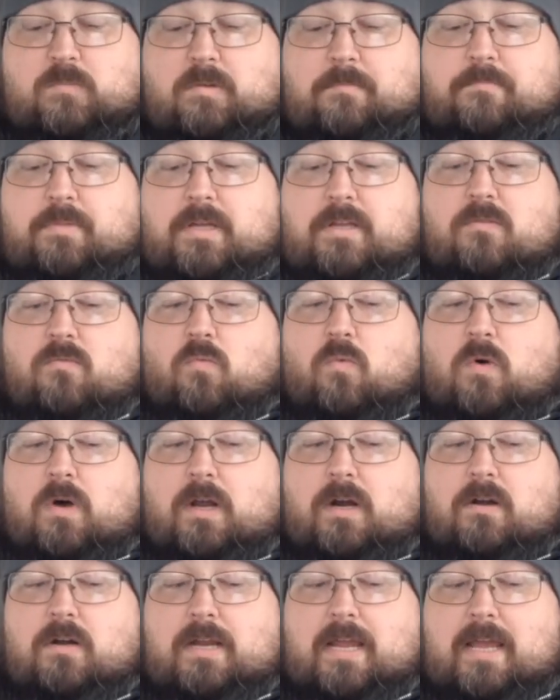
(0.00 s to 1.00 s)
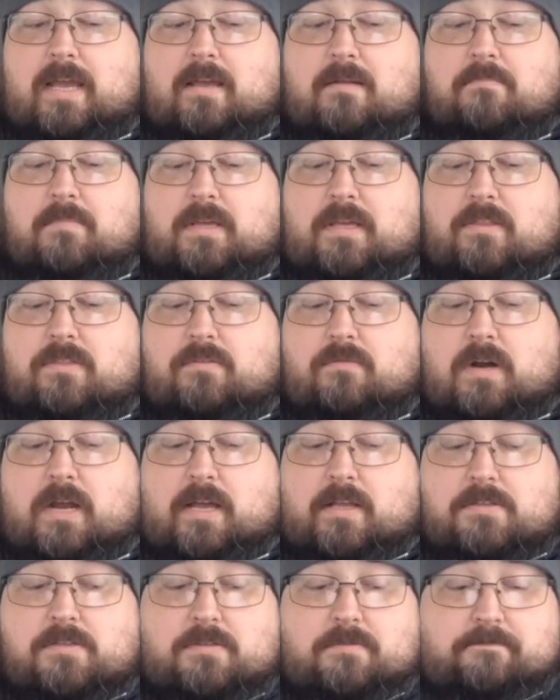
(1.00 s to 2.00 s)
But water can be
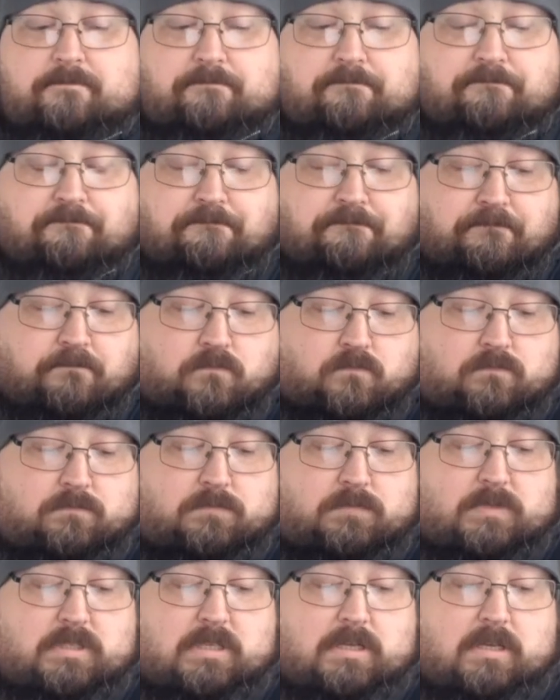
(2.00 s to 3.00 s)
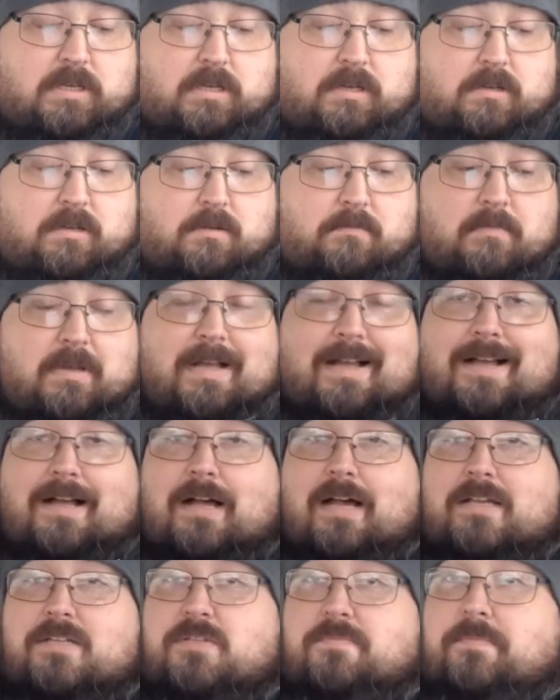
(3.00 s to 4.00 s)
threats.
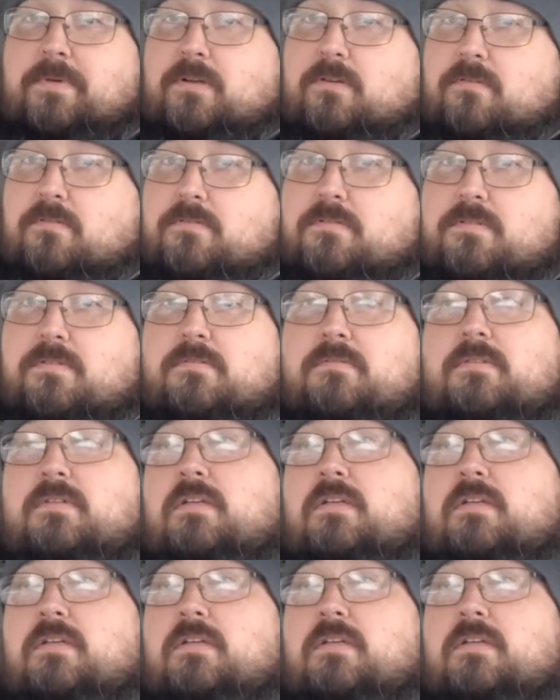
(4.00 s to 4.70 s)
Hospitals.